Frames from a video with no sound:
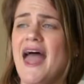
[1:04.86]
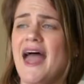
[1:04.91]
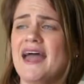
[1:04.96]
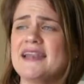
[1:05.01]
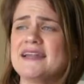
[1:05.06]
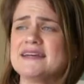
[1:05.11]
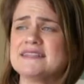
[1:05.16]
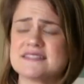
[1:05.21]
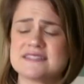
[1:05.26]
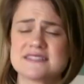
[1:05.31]

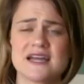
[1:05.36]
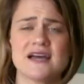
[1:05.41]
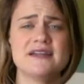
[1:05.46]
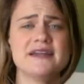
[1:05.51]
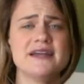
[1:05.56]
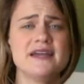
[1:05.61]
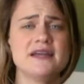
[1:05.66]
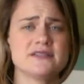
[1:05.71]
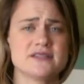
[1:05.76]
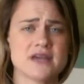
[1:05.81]
And a
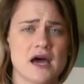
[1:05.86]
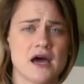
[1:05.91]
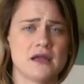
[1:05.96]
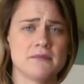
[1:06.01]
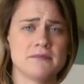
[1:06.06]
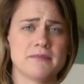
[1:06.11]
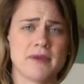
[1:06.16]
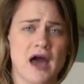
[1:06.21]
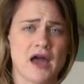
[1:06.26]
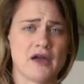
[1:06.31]
study
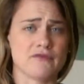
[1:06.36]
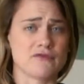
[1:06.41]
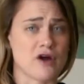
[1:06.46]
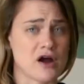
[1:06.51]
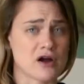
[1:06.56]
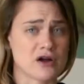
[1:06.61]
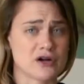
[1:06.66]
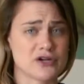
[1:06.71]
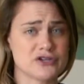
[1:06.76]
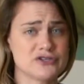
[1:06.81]
done by
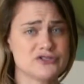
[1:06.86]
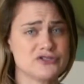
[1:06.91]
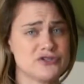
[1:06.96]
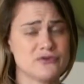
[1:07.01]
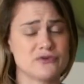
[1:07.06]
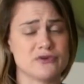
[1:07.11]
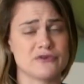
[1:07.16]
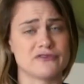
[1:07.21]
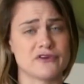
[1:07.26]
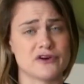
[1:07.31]
Rutgers
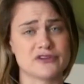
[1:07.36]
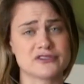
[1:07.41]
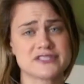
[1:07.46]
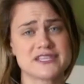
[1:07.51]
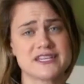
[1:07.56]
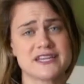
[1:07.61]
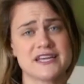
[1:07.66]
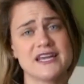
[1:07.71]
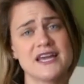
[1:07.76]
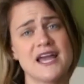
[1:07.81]

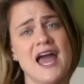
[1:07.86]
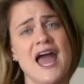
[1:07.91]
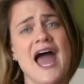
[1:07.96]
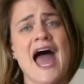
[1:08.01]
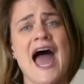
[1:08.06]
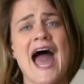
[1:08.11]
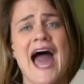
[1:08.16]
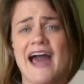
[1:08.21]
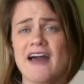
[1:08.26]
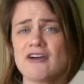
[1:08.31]
University
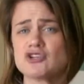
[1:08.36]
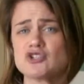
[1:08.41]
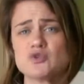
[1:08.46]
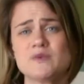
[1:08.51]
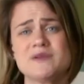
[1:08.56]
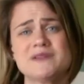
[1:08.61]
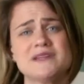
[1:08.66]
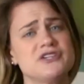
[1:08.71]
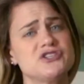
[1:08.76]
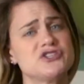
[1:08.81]

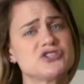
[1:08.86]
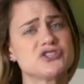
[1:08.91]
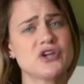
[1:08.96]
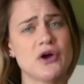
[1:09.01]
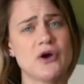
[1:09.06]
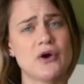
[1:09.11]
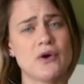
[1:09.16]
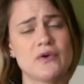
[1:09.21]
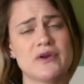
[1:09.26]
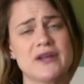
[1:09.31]
actually
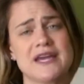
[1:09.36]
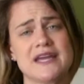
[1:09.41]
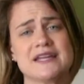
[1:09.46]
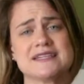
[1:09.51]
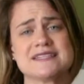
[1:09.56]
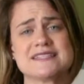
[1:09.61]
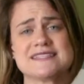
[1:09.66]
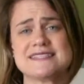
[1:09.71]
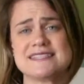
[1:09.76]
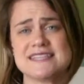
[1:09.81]
showed in
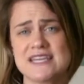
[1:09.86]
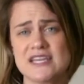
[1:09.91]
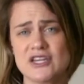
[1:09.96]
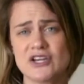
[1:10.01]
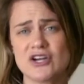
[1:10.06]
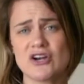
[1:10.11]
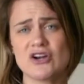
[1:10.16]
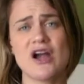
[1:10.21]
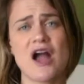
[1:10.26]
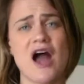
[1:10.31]
a
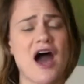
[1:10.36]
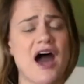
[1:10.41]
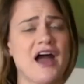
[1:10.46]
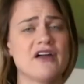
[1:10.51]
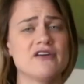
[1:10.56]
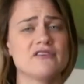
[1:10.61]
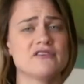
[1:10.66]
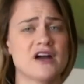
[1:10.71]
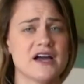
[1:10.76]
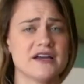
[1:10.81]
senior
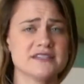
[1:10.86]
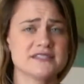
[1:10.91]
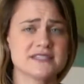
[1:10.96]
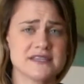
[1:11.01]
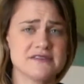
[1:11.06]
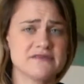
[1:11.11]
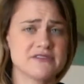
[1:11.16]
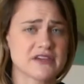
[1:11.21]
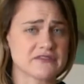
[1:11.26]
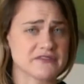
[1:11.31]
high-rise
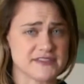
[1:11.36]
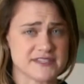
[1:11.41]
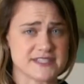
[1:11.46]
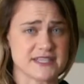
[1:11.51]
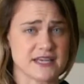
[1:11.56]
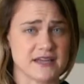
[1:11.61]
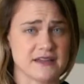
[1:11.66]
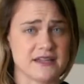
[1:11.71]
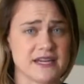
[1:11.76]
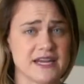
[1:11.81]
living
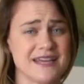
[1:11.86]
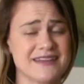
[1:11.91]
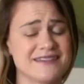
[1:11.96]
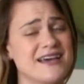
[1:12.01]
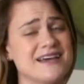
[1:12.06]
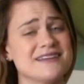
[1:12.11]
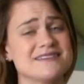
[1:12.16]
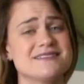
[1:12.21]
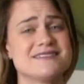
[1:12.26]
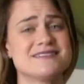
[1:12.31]
facility
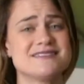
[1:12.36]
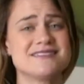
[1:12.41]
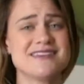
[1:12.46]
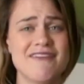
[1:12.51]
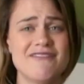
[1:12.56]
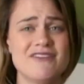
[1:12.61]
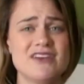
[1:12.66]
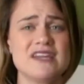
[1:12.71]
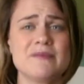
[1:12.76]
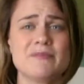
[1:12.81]
that
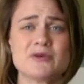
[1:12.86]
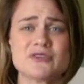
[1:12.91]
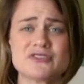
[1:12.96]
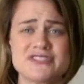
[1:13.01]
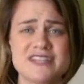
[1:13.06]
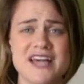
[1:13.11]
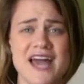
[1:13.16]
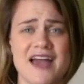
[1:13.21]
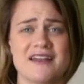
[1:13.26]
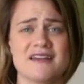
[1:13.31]
seventy
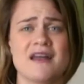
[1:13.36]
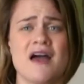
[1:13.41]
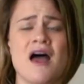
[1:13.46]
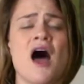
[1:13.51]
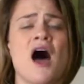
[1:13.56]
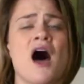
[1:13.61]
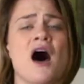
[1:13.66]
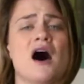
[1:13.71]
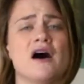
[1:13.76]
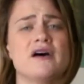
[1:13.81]
percent
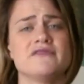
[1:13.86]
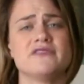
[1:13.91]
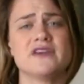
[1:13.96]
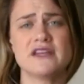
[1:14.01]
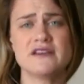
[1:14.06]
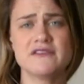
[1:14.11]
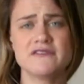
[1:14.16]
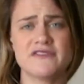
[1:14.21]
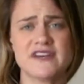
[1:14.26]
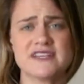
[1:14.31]
of
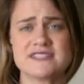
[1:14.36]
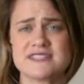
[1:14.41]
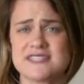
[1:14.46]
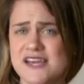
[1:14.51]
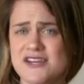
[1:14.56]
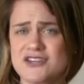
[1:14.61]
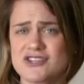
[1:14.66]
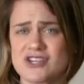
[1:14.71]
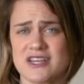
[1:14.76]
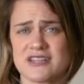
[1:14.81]

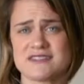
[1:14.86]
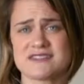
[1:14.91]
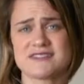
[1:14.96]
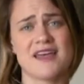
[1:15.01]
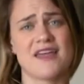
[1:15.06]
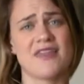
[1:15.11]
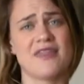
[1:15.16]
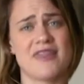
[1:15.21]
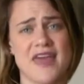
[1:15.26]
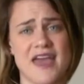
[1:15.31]
infestations
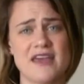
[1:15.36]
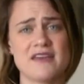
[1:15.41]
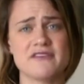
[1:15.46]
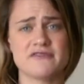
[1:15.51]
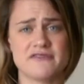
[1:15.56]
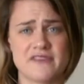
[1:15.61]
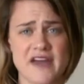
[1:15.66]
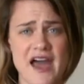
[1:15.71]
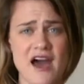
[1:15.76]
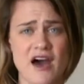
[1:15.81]
that they
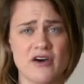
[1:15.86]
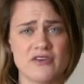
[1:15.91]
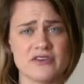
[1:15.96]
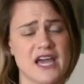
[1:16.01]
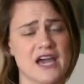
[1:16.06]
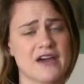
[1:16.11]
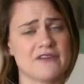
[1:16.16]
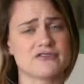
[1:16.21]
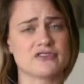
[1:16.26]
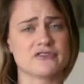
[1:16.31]
found
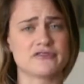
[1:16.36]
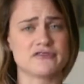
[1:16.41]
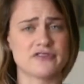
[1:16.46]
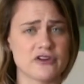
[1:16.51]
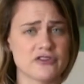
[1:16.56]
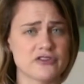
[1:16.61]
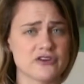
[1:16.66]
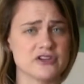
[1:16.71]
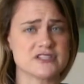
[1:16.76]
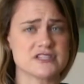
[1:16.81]
after
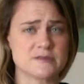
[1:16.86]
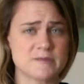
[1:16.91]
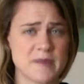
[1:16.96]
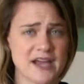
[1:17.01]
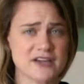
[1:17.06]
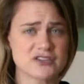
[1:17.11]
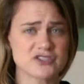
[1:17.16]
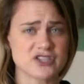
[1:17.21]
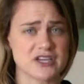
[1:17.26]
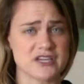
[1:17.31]
further
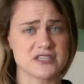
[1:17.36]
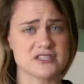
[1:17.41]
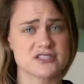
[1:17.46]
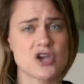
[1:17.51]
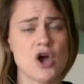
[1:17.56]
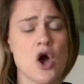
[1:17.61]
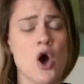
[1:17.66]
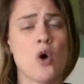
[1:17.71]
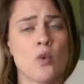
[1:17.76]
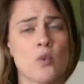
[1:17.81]

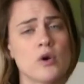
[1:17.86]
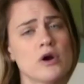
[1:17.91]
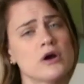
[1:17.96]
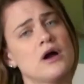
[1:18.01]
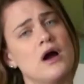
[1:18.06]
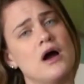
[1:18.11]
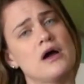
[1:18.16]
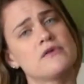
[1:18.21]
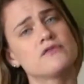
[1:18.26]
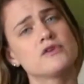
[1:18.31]
inspections
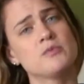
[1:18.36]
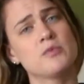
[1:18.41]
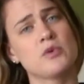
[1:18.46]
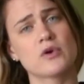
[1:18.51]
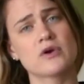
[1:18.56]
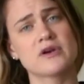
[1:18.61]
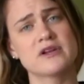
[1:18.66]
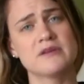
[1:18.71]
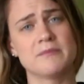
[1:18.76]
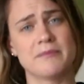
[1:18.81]
were
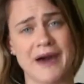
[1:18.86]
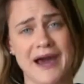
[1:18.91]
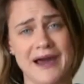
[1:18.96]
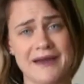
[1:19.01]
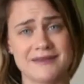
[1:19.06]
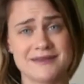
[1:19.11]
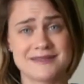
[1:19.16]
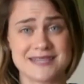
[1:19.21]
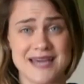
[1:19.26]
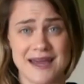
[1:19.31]
unreported
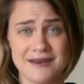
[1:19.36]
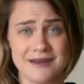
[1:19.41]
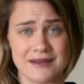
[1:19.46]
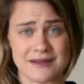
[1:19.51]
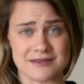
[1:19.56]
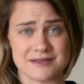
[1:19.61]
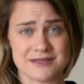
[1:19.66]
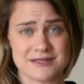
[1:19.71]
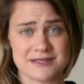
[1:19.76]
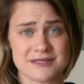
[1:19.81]
by the
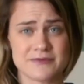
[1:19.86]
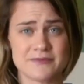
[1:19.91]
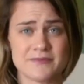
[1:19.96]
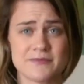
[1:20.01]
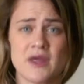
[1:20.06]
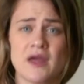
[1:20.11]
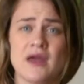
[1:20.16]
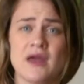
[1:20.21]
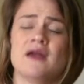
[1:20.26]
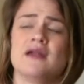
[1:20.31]
tenants.
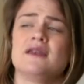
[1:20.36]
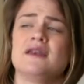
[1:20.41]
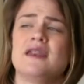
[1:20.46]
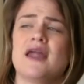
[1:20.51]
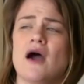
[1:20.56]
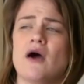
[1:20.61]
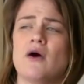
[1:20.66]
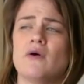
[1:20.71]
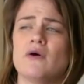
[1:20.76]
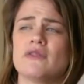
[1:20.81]

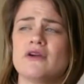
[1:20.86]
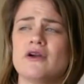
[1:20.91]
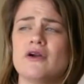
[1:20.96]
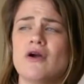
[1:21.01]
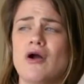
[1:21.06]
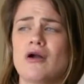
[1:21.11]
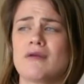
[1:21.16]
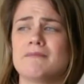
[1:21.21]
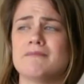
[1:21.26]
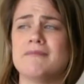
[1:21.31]
Now, there
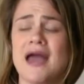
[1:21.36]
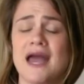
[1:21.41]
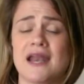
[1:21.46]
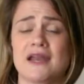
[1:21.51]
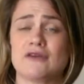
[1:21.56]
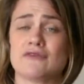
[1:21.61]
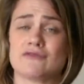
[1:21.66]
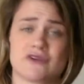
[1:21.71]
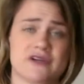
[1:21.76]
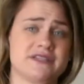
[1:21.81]
are
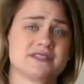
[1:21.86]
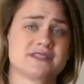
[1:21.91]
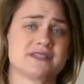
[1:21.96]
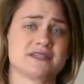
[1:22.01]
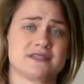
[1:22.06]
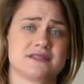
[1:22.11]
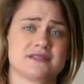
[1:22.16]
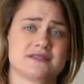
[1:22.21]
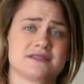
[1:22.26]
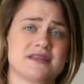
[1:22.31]
many
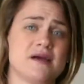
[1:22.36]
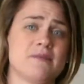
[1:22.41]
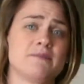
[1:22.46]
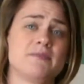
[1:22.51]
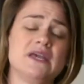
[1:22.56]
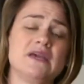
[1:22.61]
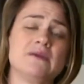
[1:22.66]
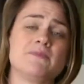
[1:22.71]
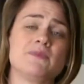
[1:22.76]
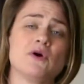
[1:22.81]
reasons that
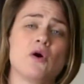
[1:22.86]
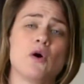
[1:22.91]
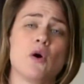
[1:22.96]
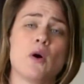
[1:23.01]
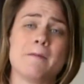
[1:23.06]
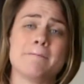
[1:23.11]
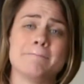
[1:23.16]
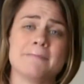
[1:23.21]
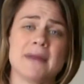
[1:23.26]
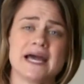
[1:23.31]

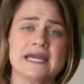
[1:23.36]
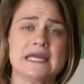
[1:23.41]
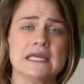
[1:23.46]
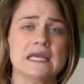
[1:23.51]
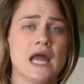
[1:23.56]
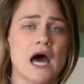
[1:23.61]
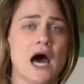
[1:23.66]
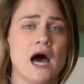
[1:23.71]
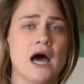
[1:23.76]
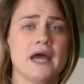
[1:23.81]
people
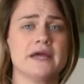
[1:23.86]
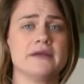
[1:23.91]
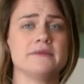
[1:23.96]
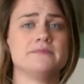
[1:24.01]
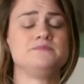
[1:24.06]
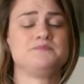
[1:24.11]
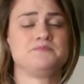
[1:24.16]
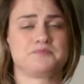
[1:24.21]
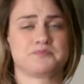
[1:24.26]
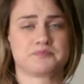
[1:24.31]
might not
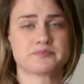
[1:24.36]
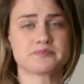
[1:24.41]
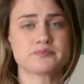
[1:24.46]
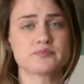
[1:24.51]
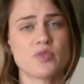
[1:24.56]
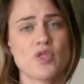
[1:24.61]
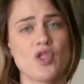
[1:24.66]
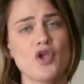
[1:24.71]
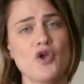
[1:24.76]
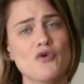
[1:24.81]

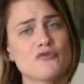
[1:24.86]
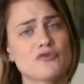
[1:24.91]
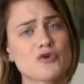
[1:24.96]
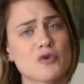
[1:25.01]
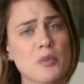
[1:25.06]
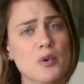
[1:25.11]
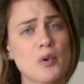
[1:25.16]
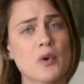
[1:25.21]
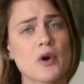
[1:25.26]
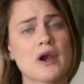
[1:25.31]

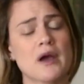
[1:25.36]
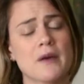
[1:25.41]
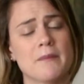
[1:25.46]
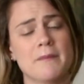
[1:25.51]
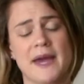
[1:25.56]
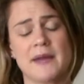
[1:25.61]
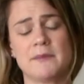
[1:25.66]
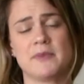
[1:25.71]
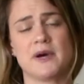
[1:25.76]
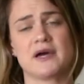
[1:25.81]
report a
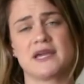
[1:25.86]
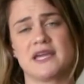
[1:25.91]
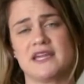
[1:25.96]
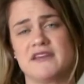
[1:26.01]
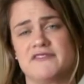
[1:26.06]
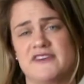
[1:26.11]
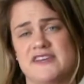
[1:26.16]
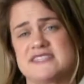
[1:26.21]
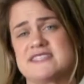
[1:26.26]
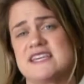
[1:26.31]
bedbug
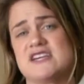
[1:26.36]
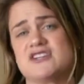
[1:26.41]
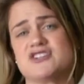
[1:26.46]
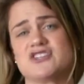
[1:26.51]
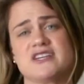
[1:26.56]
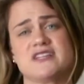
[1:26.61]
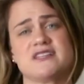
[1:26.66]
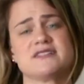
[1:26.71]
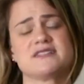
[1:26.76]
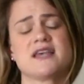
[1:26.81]

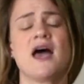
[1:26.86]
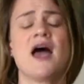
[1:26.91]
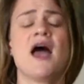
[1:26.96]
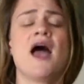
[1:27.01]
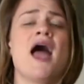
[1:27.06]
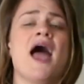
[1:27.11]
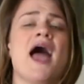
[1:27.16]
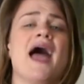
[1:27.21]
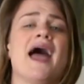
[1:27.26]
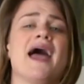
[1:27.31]
infestations,
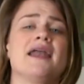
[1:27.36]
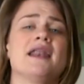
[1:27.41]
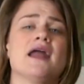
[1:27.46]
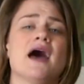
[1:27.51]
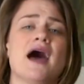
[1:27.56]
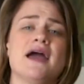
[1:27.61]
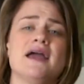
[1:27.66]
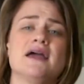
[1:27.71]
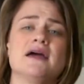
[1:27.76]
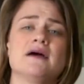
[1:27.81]
and
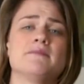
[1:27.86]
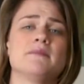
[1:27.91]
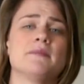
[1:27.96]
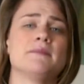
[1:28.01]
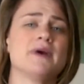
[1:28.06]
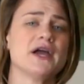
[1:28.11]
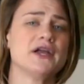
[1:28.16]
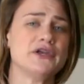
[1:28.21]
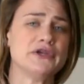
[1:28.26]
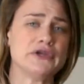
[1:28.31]
I am
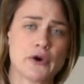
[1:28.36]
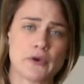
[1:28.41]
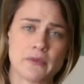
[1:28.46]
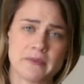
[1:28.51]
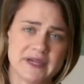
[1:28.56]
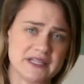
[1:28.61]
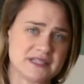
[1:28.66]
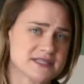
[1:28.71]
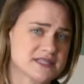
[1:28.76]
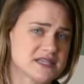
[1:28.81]
by no
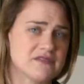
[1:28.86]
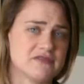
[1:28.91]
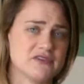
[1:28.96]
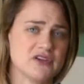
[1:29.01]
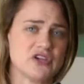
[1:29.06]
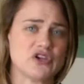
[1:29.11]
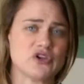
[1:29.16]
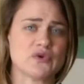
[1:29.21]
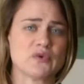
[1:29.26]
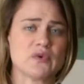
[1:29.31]
means
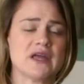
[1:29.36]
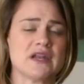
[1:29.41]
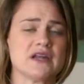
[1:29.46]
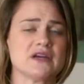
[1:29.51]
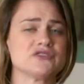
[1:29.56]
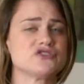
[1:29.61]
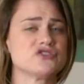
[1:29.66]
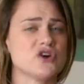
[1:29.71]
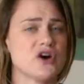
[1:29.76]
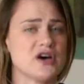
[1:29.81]
giving you an
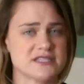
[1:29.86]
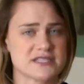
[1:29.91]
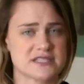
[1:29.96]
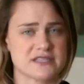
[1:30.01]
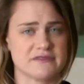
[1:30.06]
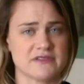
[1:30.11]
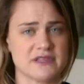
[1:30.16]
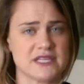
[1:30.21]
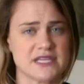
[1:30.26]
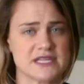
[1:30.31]

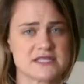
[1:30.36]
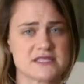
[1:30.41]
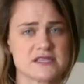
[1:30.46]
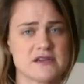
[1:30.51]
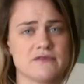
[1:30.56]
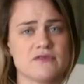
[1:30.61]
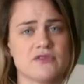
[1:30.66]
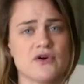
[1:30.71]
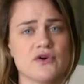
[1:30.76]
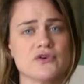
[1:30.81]
exhaustive list
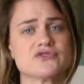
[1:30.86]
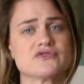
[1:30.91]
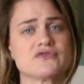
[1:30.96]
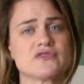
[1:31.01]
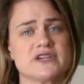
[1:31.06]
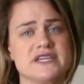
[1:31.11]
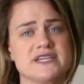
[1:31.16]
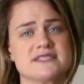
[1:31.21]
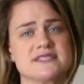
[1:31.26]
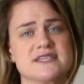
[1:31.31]
of those
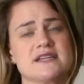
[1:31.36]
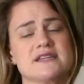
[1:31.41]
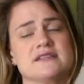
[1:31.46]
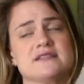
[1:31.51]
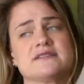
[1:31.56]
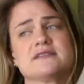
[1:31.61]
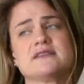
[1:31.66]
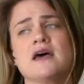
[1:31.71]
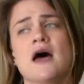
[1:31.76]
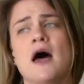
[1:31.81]

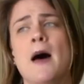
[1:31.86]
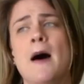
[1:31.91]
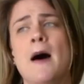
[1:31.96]
reasons,